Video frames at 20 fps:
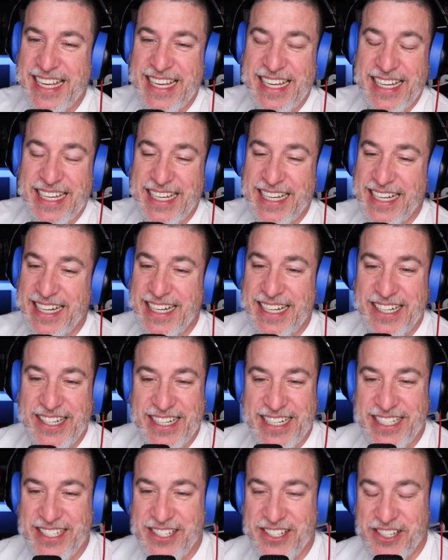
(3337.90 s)
Oh,
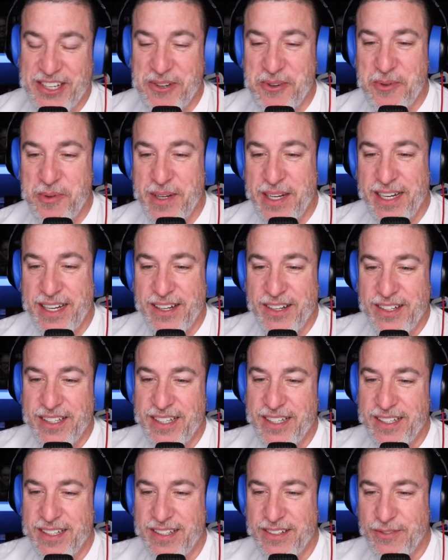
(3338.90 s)
that's so weird.
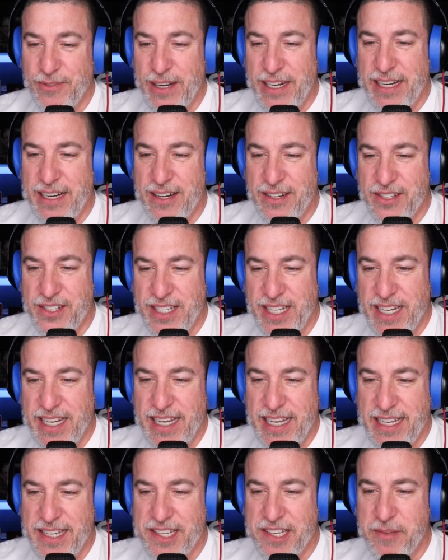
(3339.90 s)
Rita
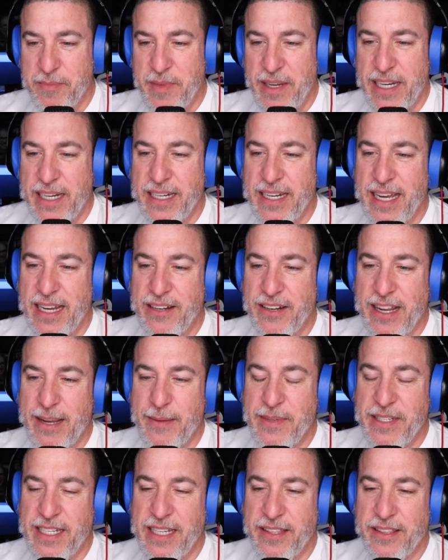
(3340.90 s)
Garcia and Samika Knight on
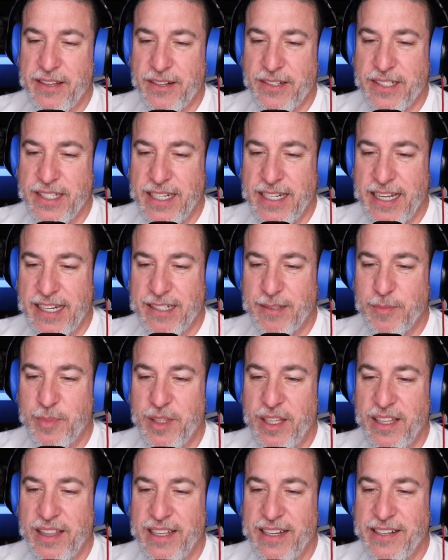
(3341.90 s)
ABC 13. I
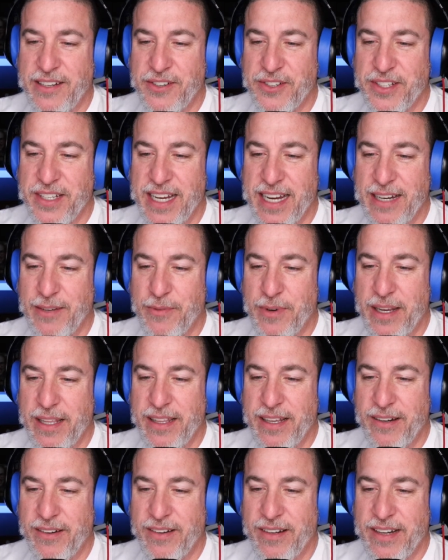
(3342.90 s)
completely understand why
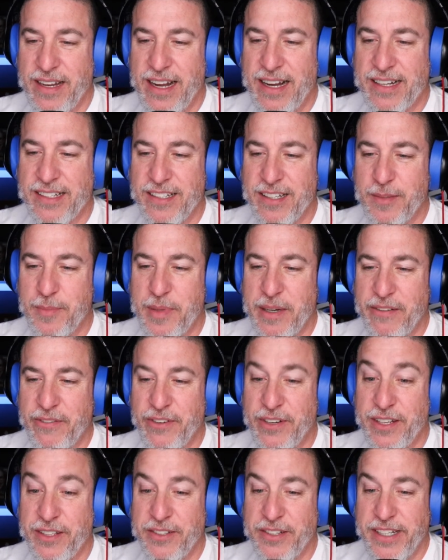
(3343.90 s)
they're knocked up
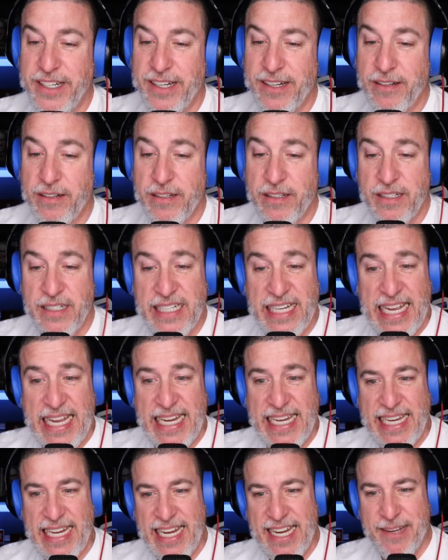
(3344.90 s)
every other year.
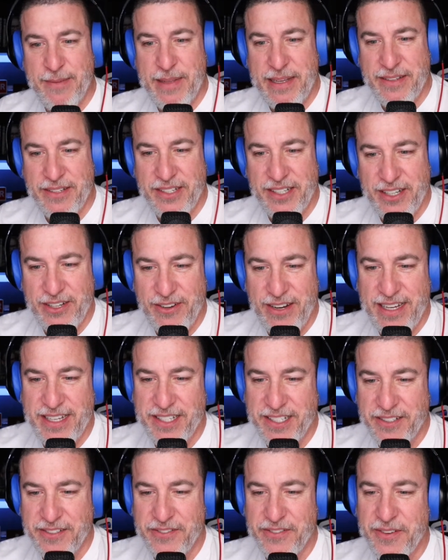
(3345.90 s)
God damn, that was
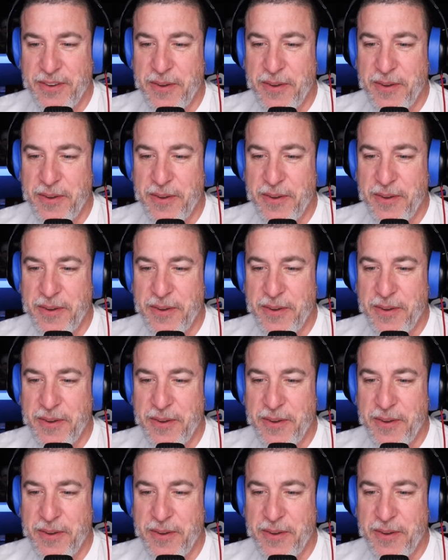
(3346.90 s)
aggressive.